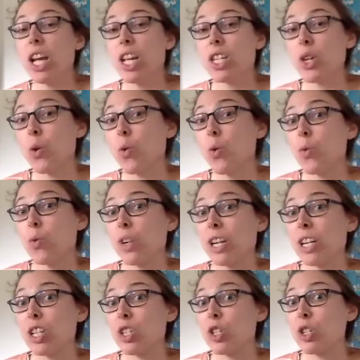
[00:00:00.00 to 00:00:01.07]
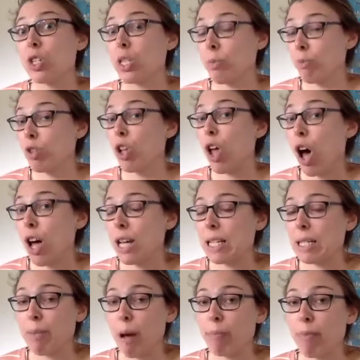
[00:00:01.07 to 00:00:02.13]
So there's some laws
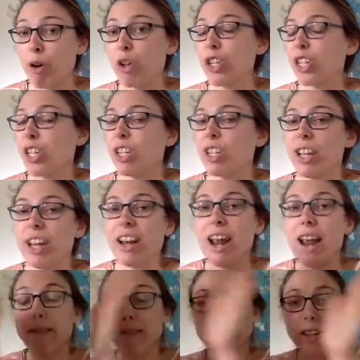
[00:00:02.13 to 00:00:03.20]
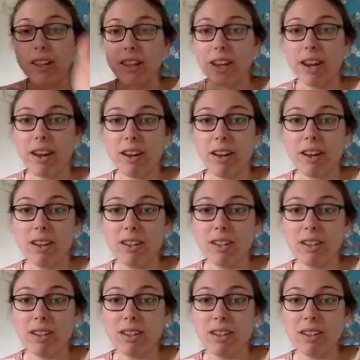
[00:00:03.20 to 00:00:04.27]
about motion that everything
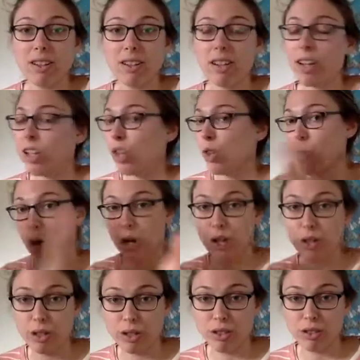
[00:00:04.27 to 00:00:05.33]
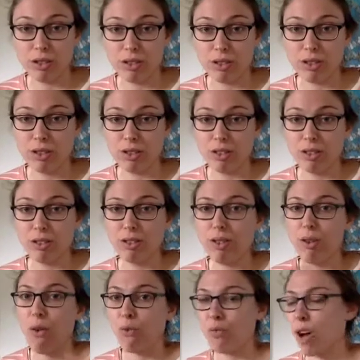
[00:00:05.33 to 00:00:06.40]
in the world
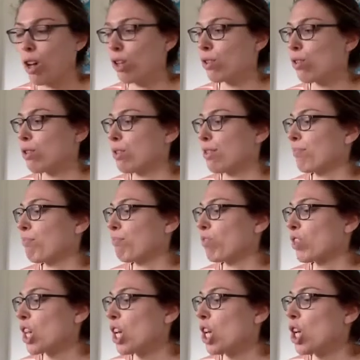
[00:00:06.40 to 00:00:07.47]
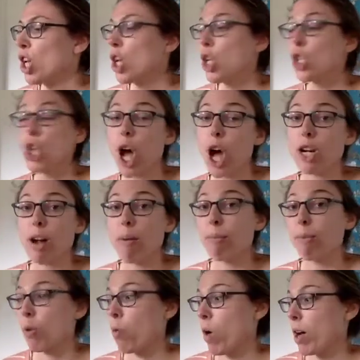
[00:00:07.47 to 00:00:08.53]
follows. Law
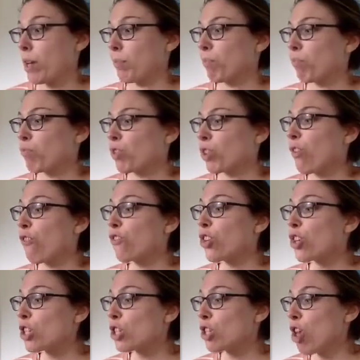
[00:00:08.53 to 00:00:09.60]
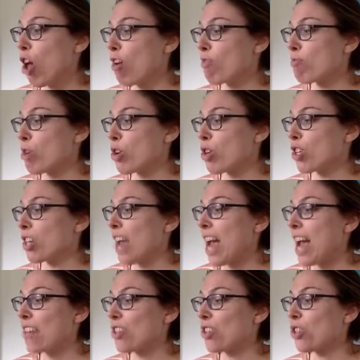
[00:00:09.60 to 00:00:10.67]
number 1. The first law of motion
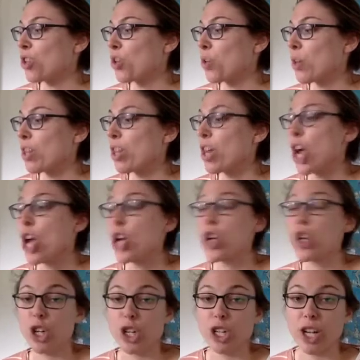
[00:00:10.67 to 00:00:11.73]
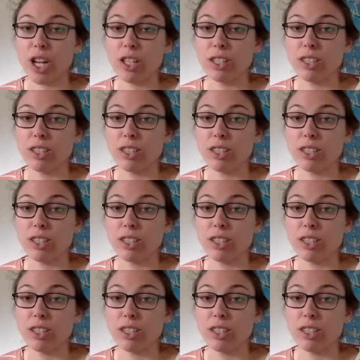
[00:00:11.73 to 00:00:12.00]
has to do with inertia.